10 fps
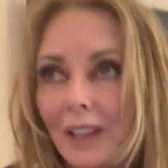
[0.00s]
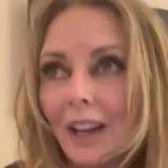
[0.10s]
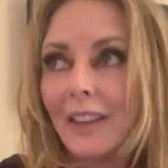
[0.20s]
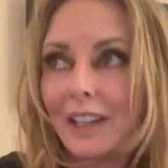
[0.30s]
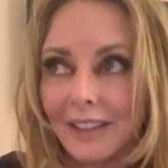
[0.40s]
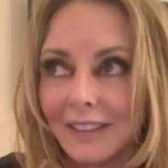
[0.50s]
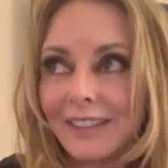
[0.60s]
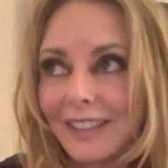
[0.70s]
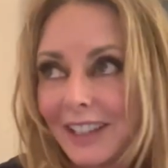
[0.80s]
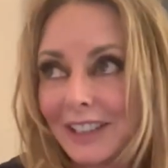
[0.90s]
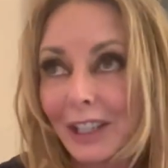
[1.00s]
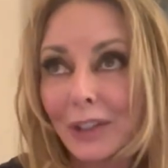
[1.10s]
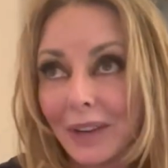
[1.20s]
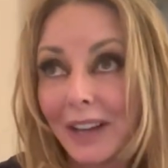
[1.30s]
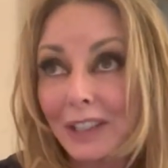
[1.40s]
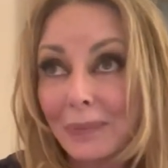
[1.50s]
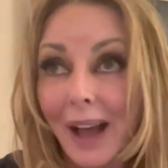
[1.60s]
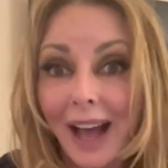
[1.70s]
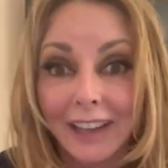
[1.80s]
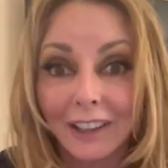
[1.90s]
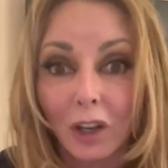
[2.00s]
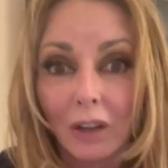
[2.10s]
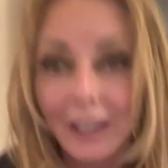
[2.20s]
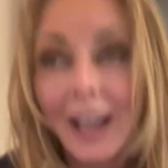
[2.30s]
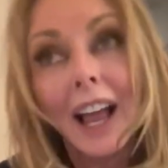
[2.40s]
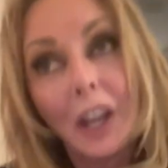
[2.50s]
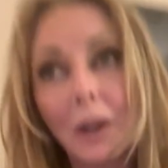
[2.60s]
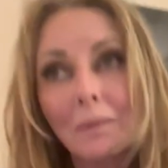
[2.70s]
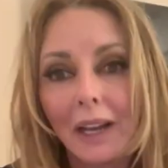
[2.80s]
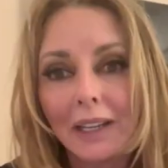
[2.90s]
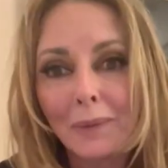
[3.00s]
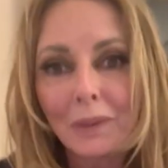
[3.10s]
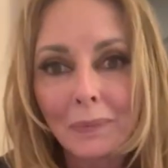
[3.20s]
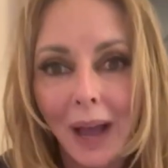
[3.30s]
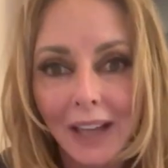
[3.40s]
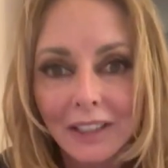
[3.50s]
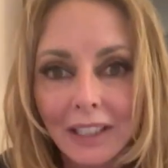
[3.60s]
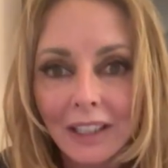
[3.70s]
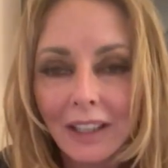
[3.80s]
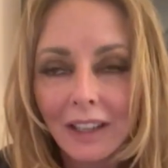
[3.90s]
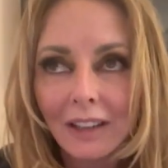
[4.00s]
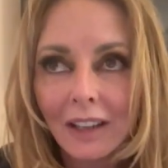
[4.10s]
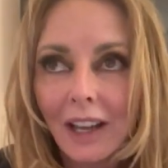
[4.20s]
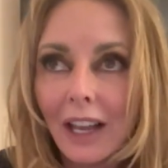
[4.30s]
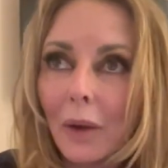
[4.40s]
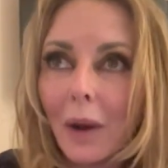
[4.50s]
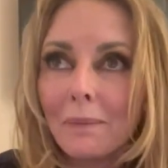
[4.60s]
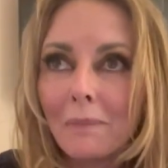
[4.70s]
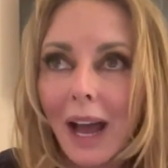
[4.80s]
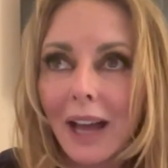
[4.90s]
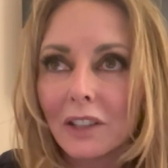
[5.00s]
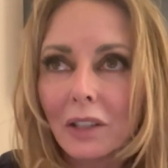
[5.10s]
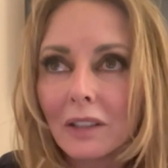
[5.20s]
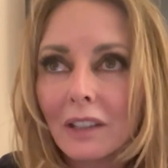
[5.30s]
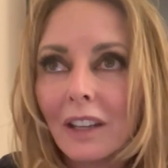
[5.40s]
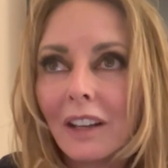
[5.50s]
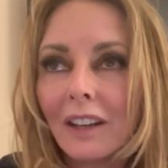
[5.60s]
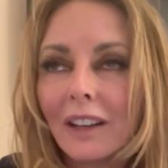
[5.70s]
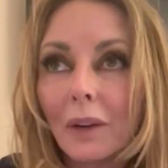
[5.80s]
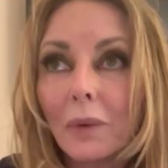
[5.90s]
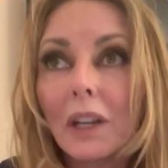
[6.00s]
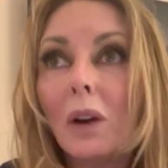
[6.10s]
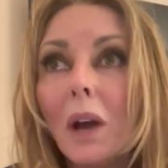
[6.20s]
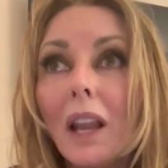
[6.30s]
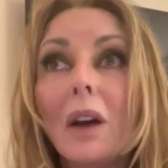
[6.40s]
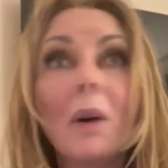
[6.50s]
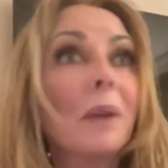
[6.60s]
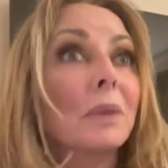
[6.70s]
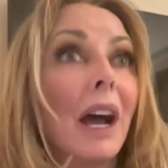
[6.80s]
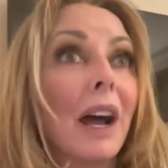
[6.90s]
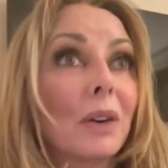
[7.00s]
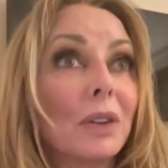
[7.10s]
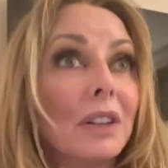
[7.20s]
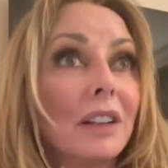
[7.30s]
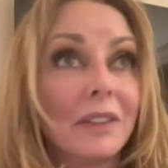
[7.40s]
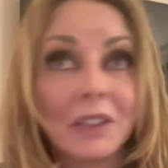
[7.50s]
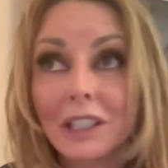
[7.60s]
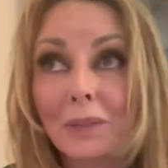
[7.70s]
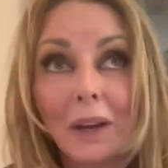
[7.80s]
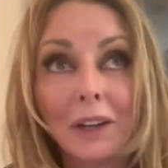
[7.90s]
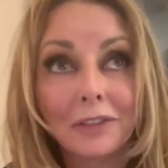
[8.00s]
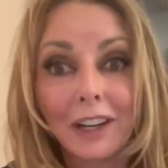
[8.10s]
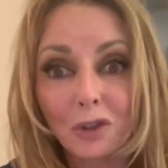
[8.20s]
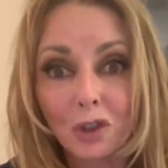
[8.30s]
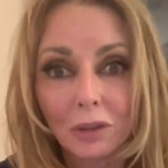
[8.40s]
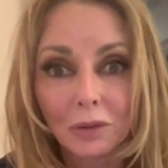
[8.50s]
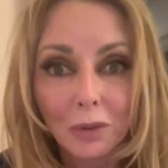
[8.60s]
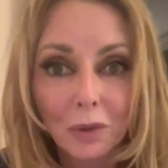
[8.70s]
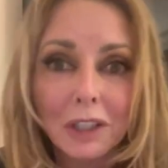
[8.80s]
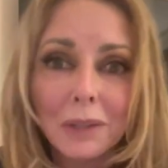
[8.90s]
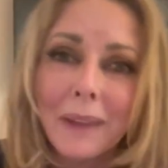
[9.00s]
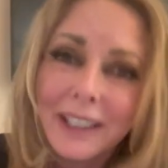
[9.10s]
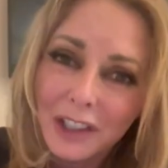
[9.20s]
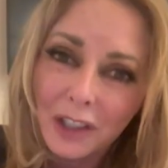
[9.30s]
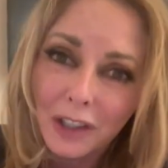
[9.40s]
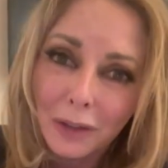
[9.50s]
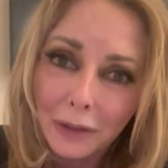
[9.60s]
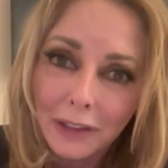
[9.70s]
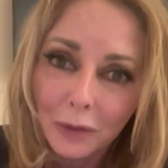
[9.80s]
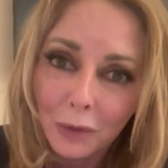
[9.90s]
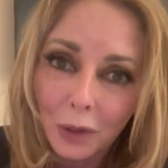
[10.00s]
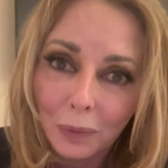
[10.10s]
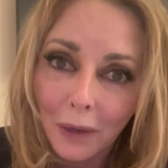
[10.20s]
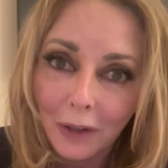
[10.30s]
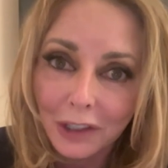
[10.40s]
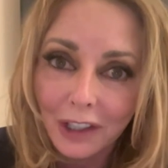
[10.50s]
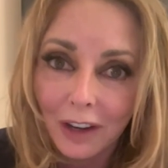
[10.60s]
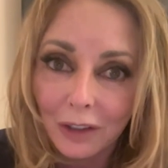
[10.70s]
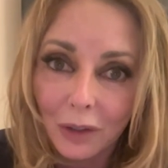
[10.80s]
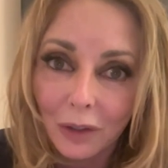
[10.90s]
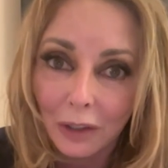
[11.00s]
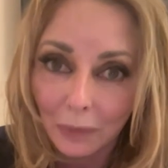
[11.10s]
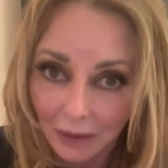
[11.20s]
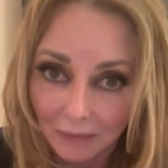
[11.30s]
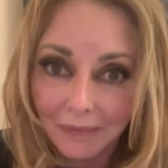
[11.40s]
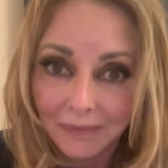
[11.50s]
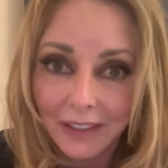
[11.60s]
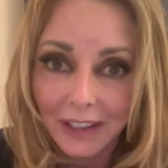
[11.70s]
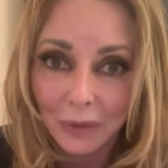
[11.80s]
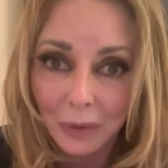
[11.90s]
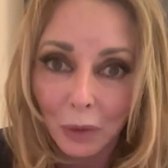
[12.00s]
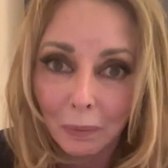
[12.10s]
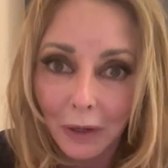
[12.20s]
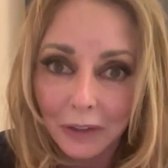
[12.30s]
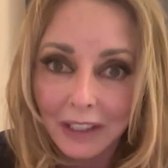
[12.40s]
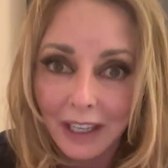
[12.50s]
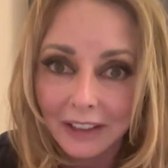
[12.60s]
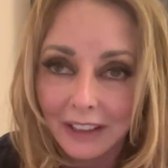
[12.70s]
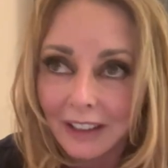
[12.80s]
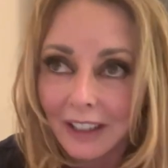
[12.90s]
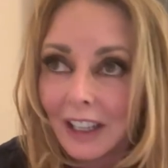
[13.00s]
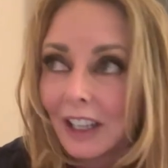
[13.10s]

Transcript: And then I turn around, it's Matt Hancock. Hello, my name's Matt. Hello, I'm Matt. I went, oh, hello, I'm Carol. This is my friend Jules. What are you meant to do? You're in the raw box. You can't call them a, in the raw box, can you?